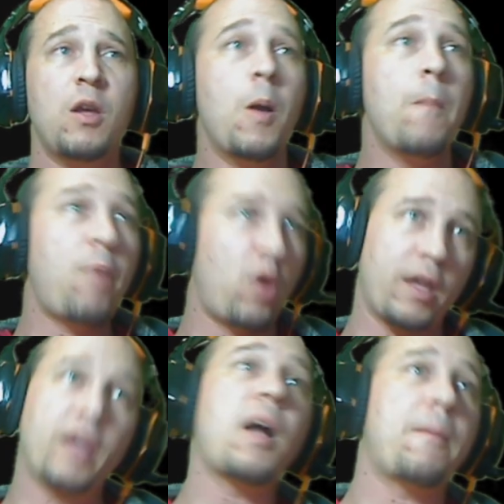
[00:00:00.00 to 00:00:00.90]
pulling
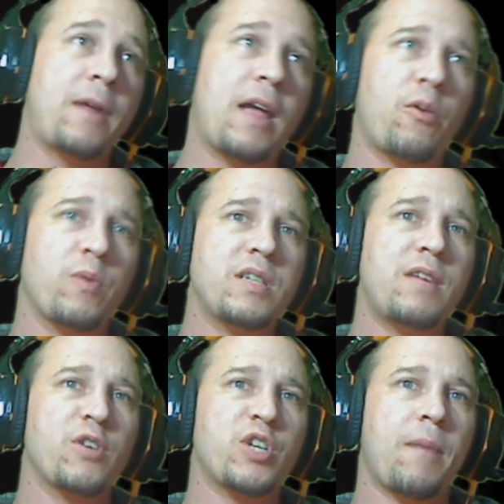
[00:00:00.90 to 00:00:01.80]
a company out of
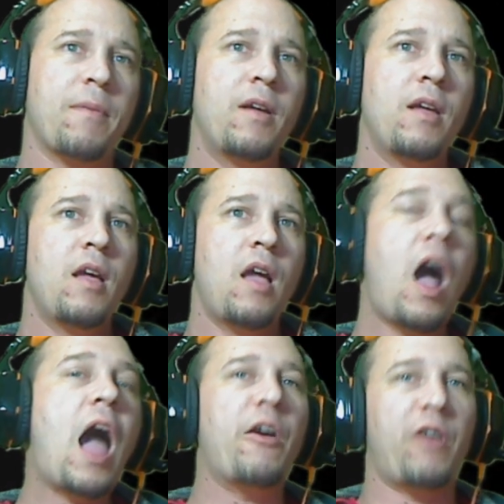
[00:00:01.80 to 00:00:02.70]
receivership,
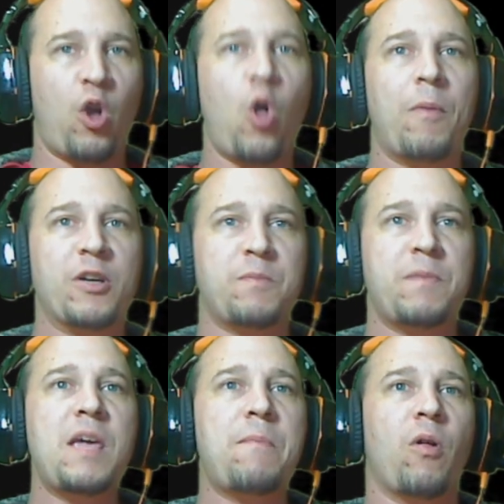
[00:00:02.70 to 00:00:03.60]
hiring a whole bunch of
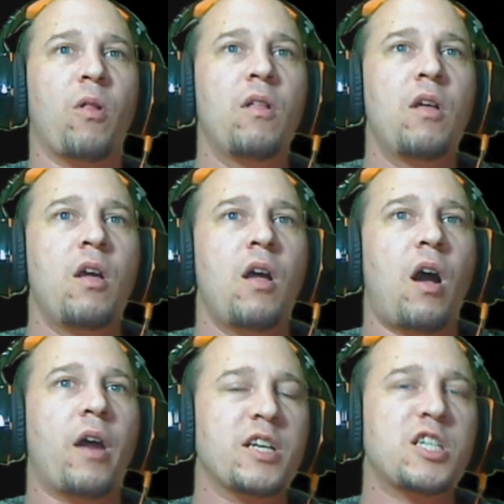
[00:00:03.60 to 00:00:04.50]
people
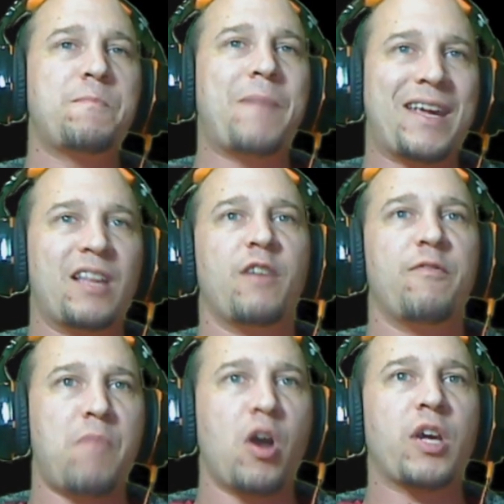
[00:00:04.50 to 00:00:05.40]
on a speculative
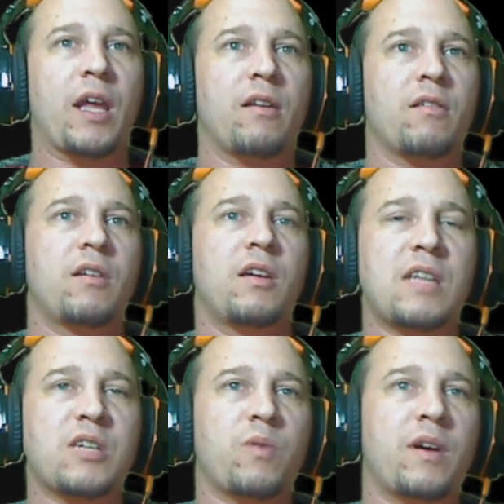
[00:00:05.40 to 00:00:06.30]
market. Because
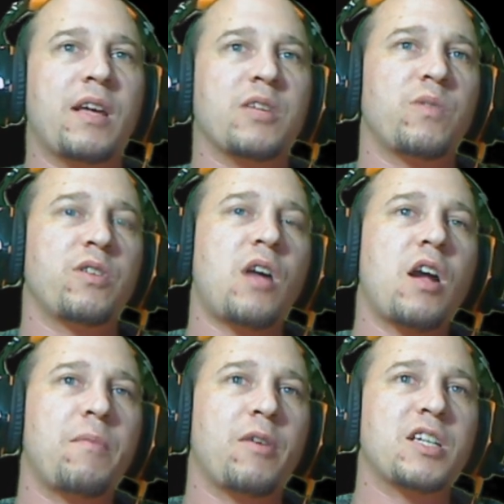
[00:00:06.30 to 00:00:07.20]
that's what it is. When you talk
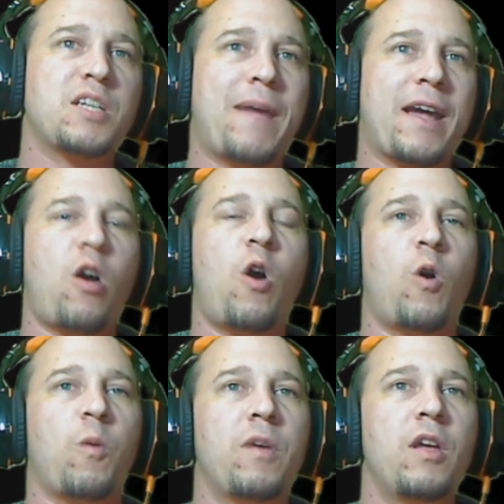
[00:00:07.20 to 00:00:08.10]
about a spec
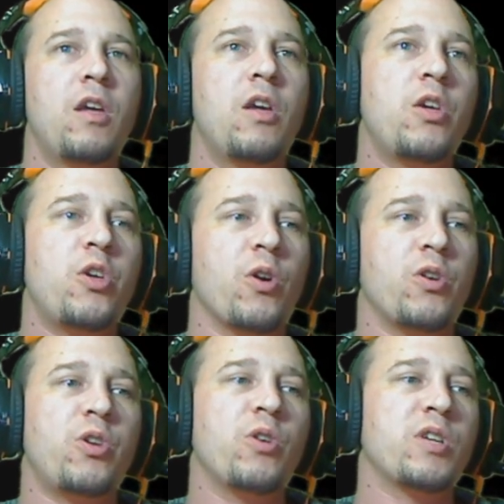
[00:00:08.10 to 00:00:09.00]
home, you're
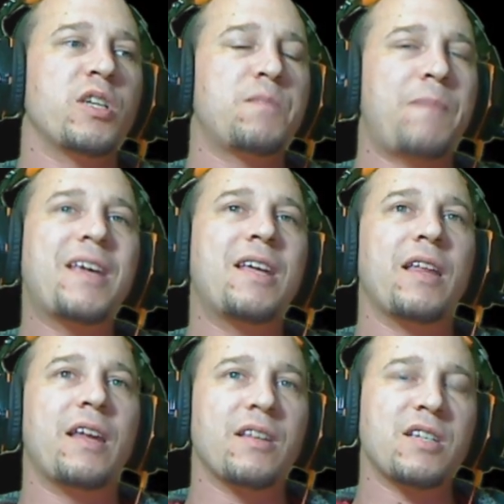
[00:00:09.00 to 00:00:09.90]
just
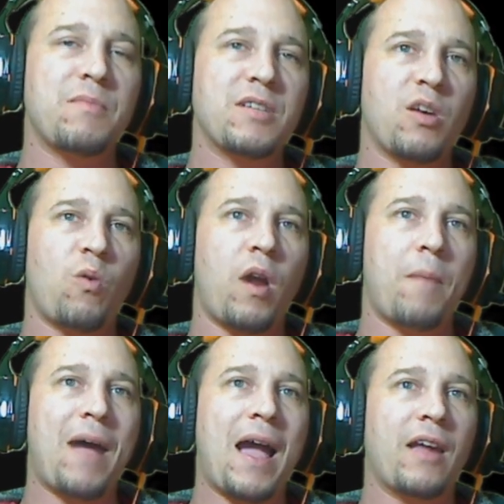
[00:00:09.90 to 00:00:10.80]
speculating that somebody's going to want to buy it.